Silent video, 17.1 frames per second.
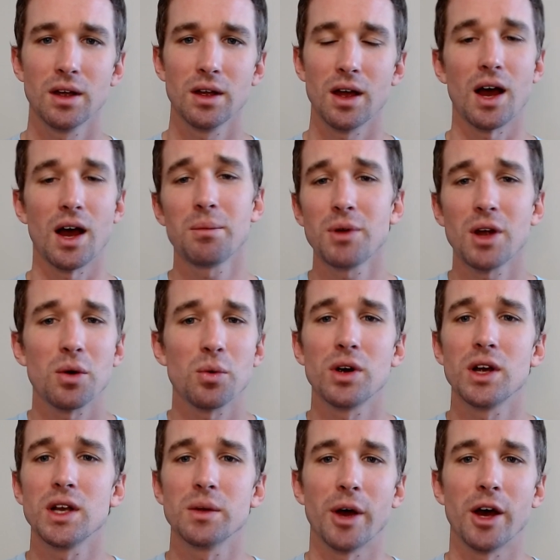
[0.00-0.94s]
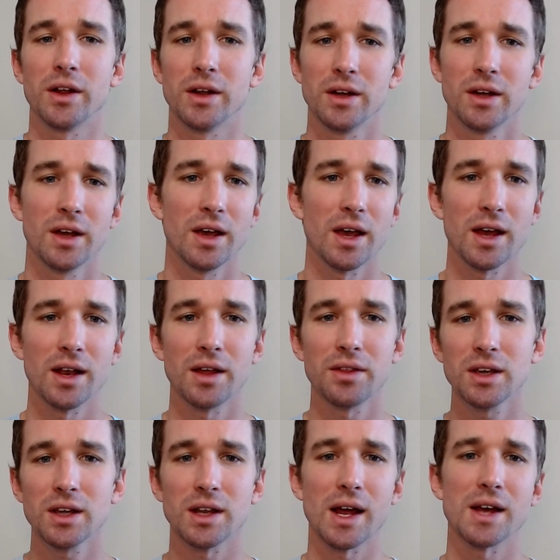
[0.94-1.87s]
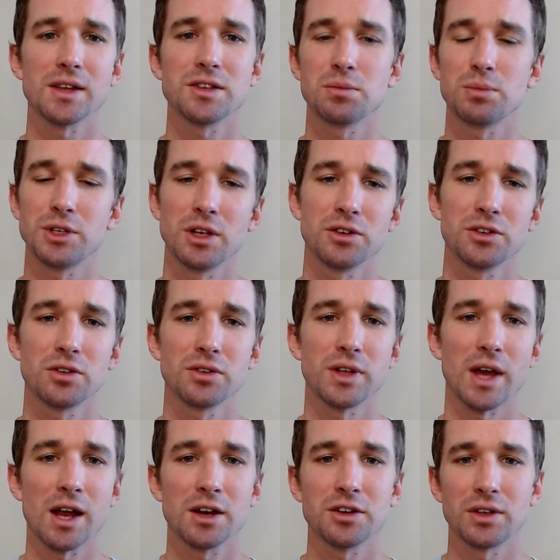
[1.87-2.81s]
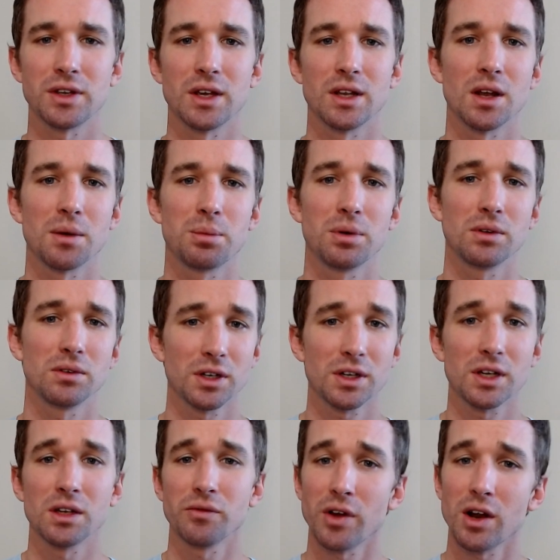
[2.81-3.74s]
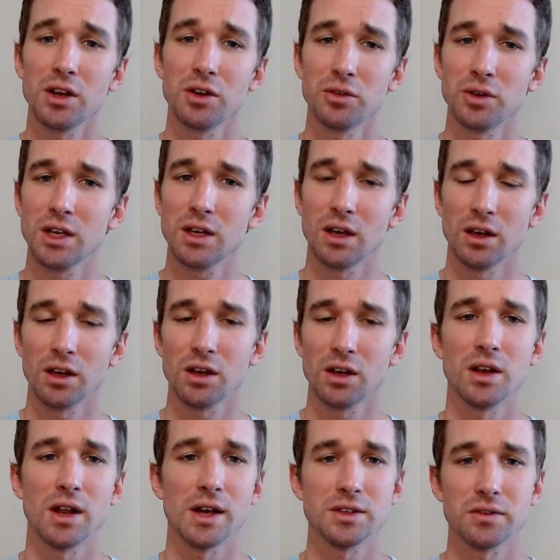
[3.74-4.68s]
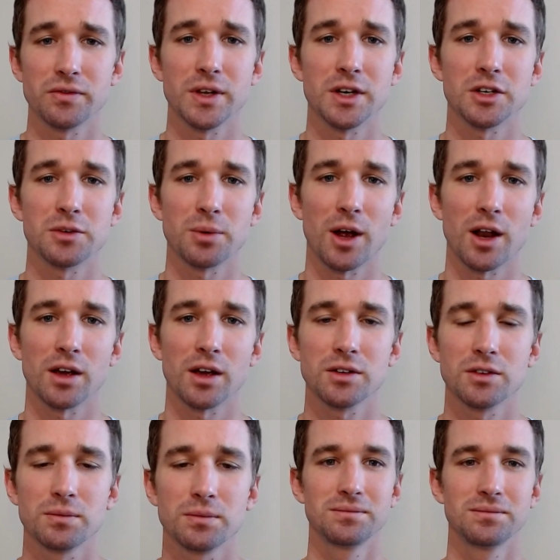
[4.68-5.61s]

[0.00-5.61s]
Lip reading: I'm not worried about it, and I think it has the potential to actually end up looking very unique and good as a finished product.